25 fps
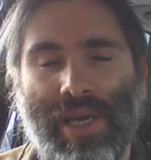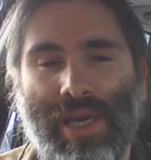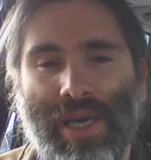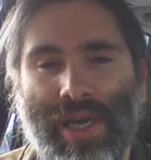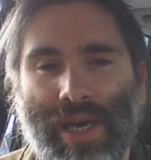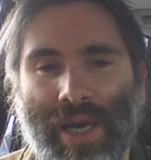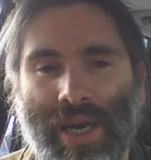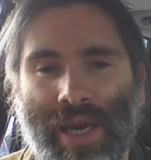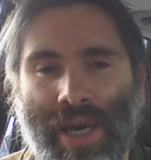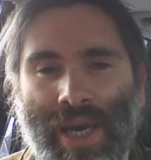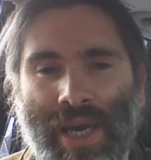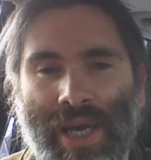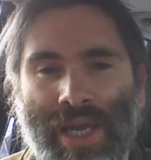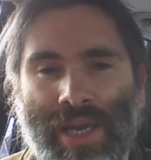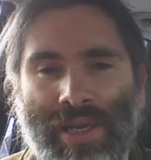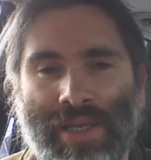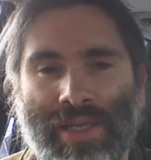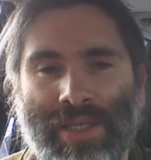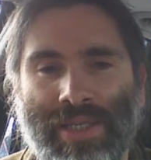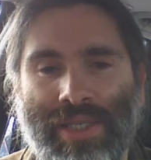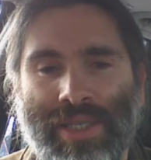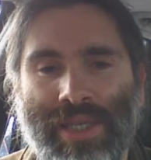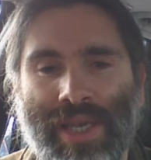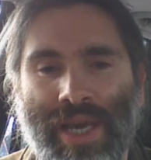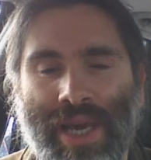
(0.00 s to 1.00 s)

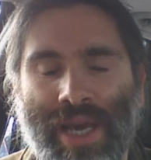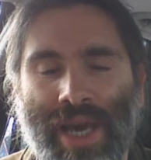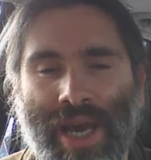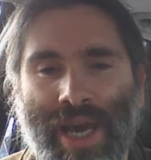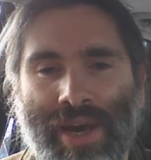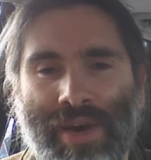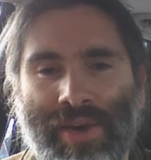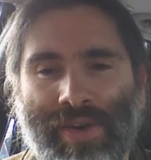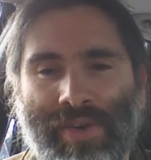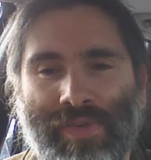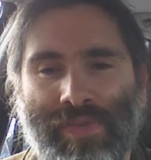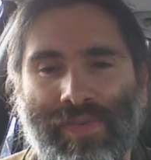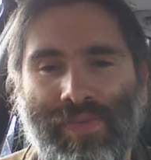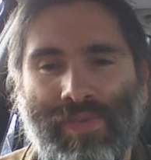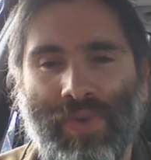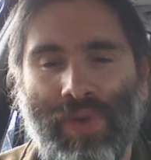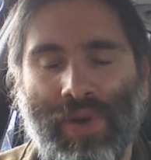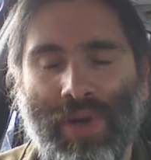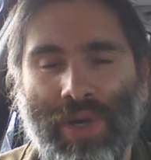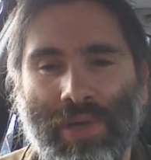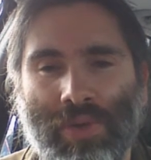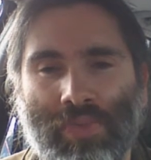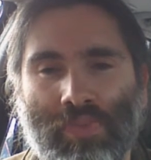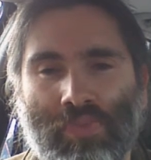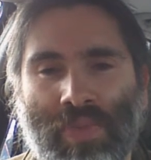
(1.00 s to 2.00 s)
and they have
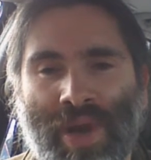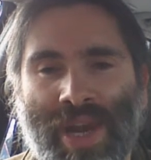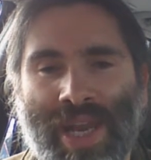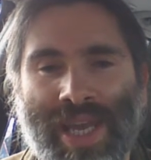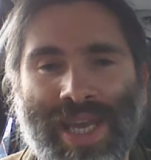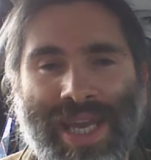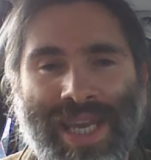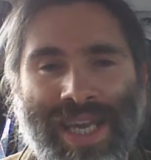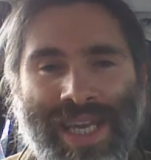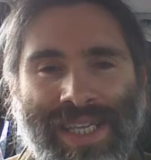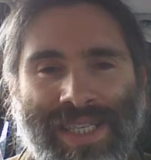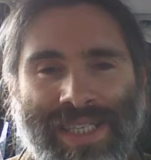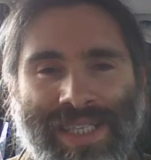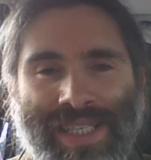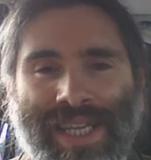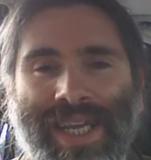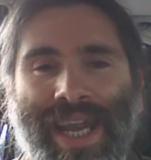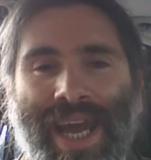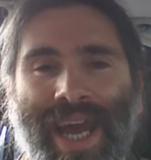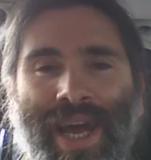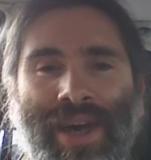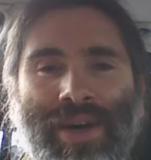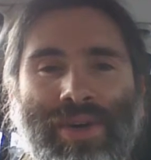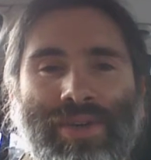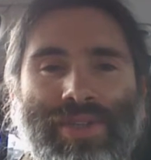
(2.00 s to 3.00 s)
like many ins and
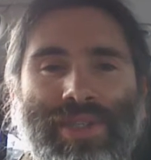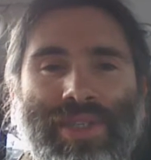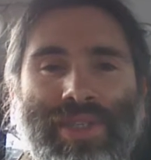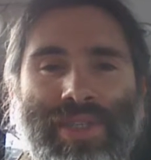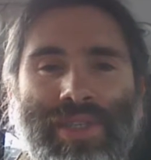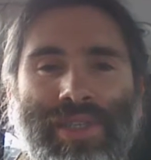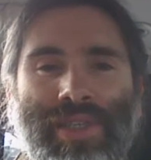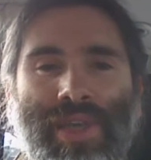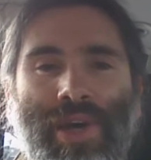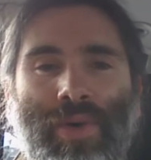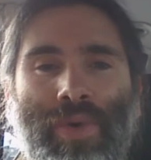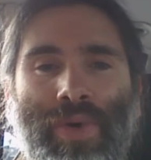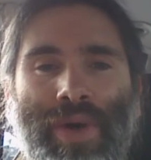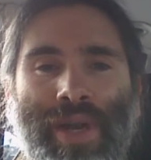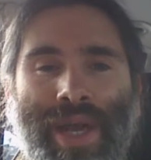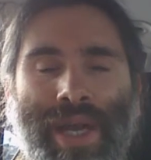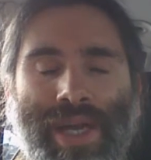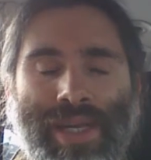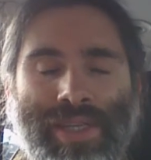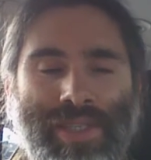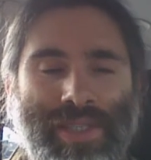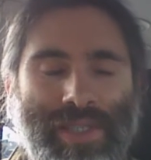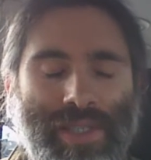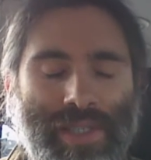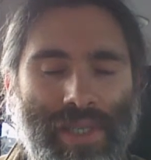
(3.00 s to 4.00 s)
outs, and no one
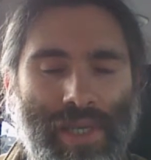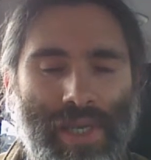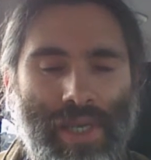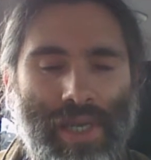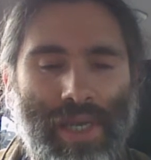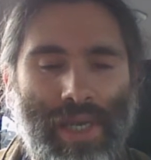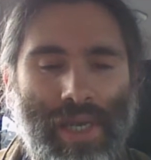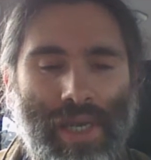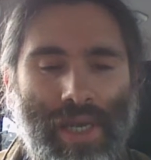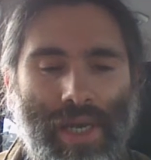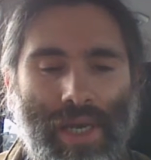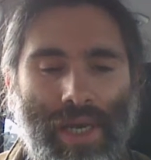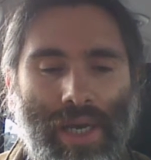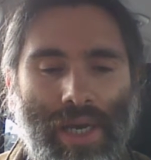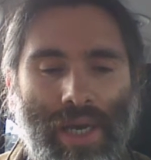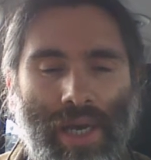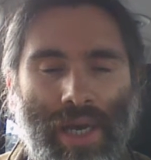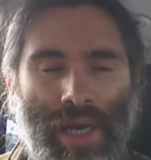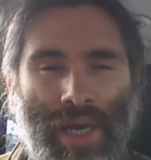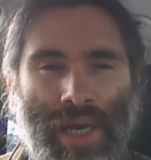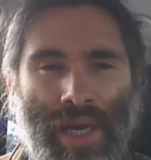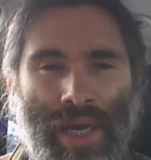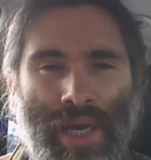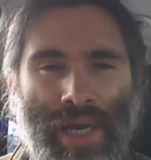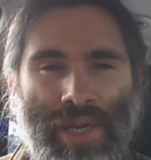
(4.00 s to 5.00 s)
has,
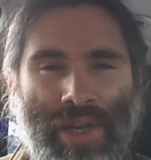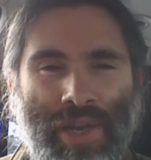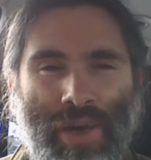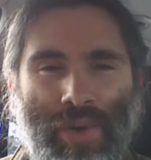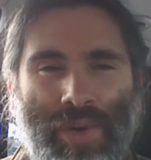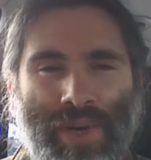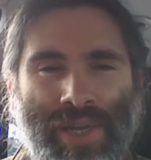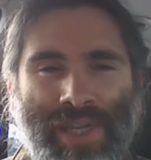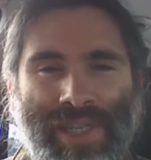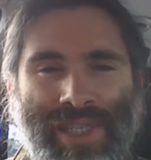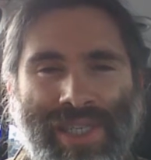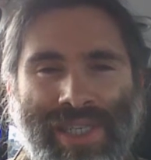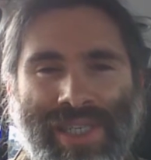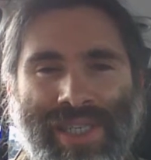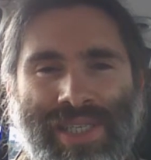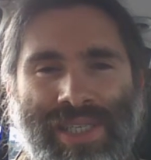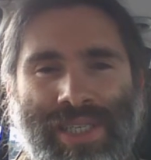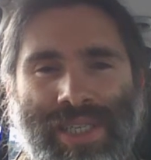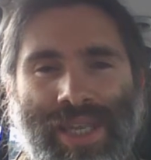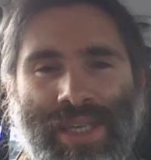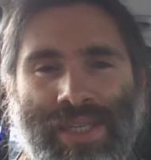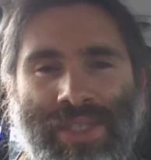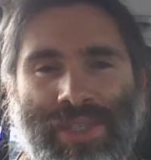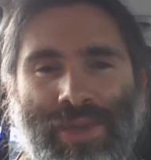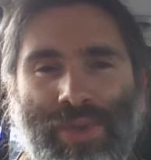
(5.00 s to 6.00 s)
uh, no one is
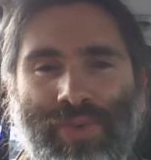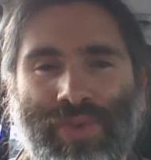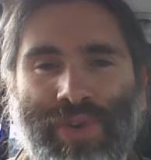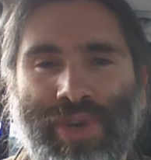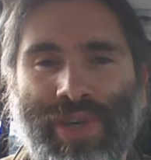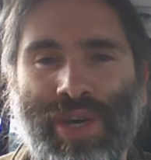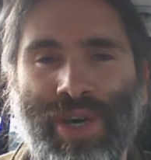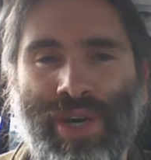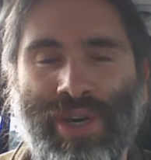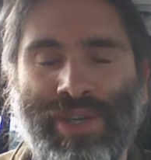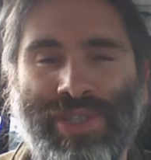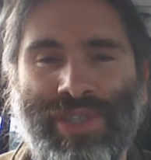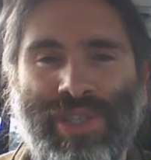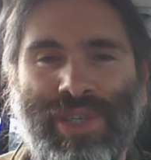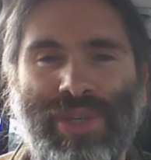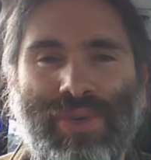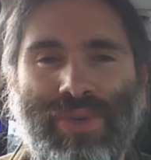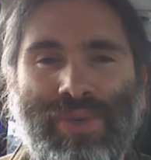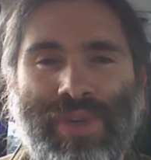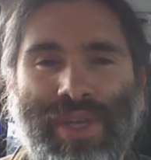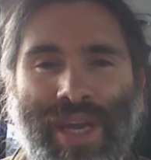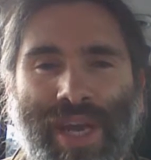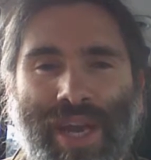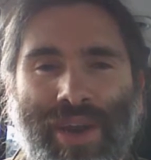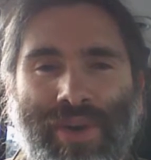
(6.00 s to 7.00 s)
just a sort of
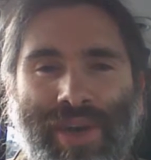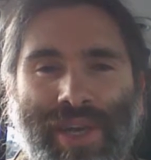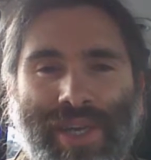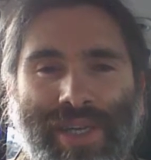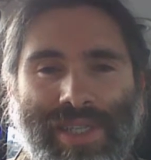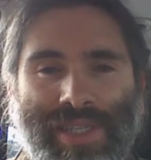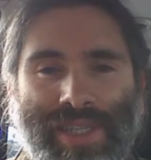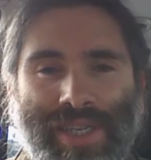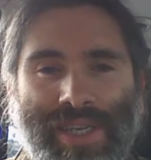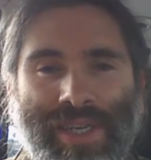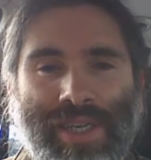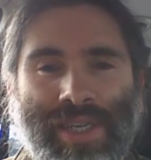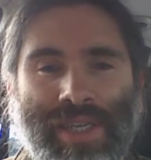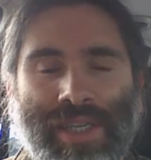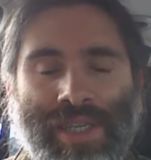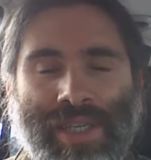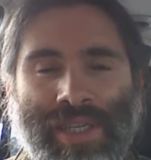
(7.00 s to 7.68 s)
cartoon character.